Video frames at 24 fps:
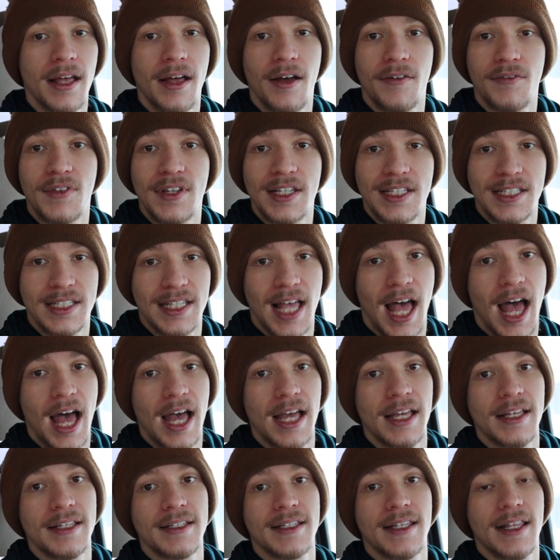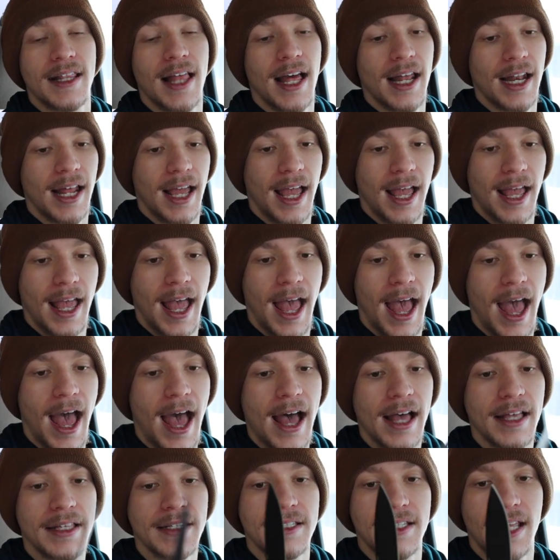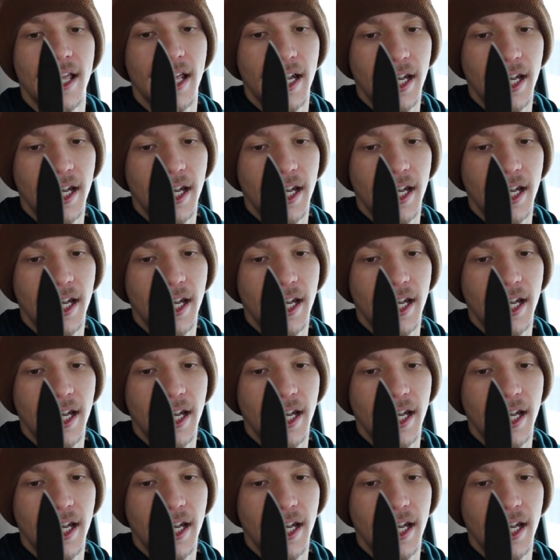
of the size that it has,